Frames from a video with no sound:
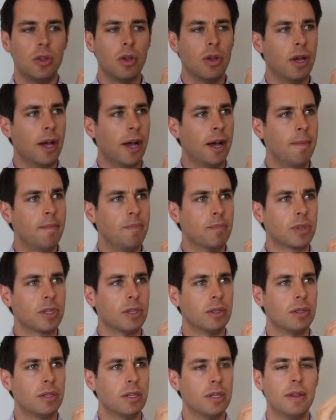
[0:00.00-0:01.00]

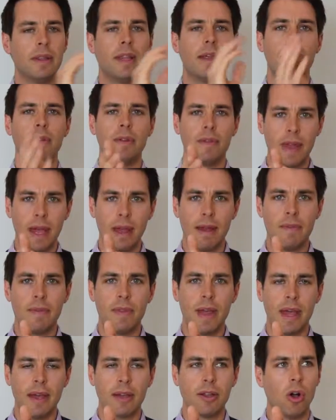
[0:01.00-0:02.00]

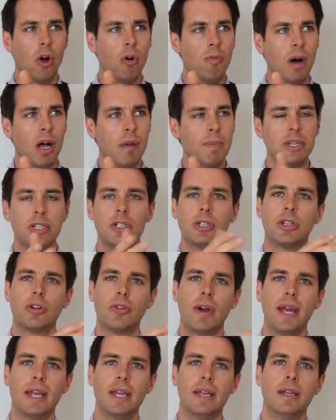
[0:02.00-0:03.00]
Their goal might be to
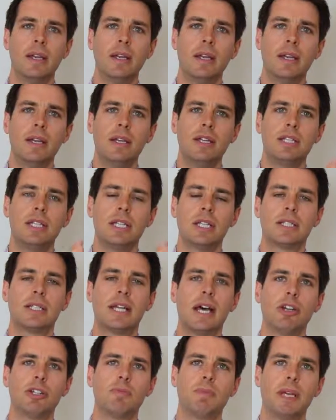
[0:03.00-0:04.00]
create 6
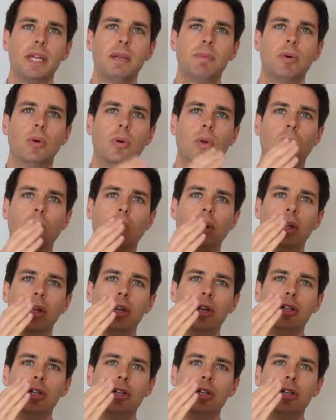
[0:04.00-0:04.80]
salespeople